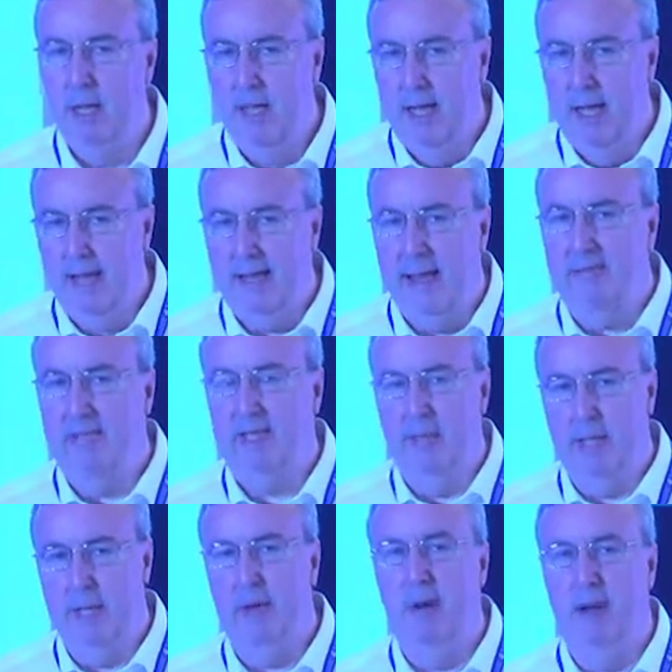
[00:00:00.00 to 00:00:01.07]

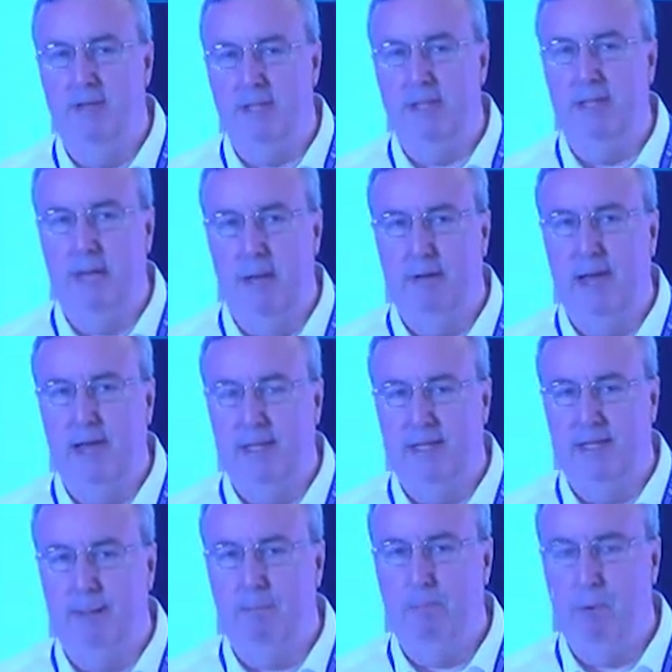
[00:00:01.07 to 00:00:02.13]
Inevitably, you have to slow down at
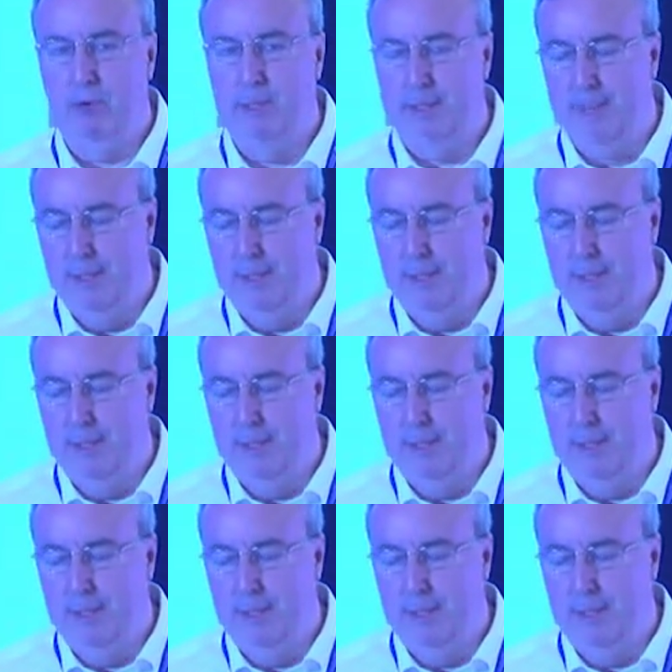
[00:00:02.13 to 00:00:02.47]
some point,